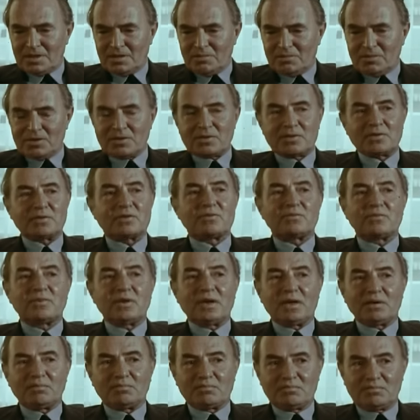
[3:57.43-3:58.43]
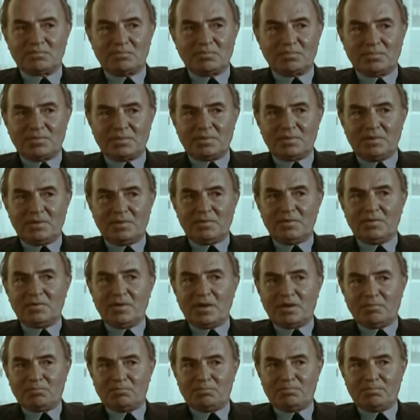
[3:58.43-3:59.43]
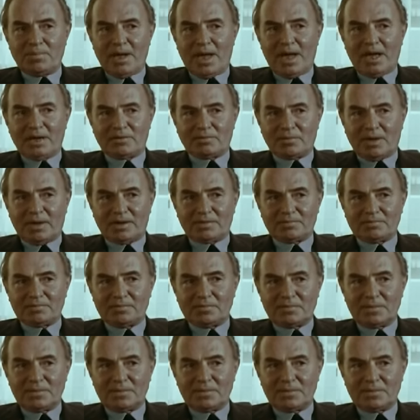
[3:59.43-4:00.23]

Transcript: but it was a real, real bad one.